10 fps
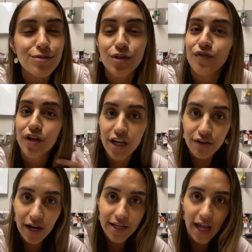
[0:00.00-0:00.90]
So if you're here
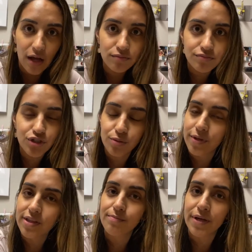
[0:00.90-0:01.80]
right now, do me
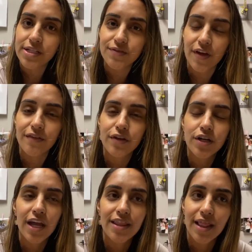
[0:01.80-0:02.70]
the biggest
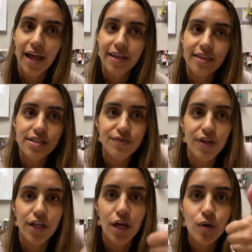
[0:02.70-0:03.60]
favor and like this
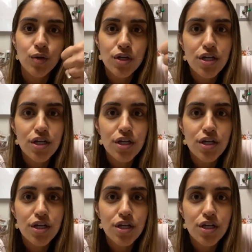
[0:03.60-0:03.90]
video